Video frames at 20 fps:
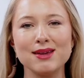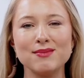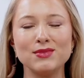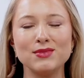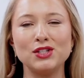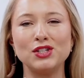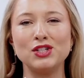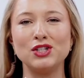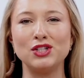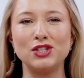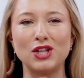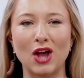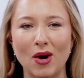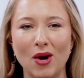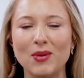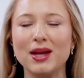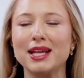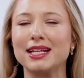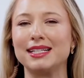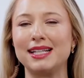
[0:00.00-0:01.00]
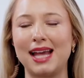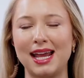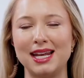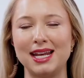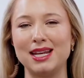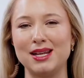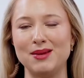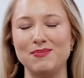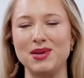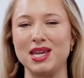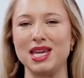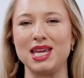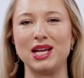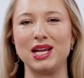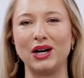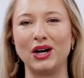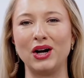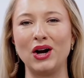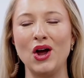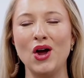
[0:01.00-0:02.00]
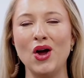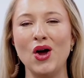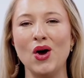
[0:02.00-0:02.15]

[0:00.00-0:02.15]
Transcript: am so excited to be here.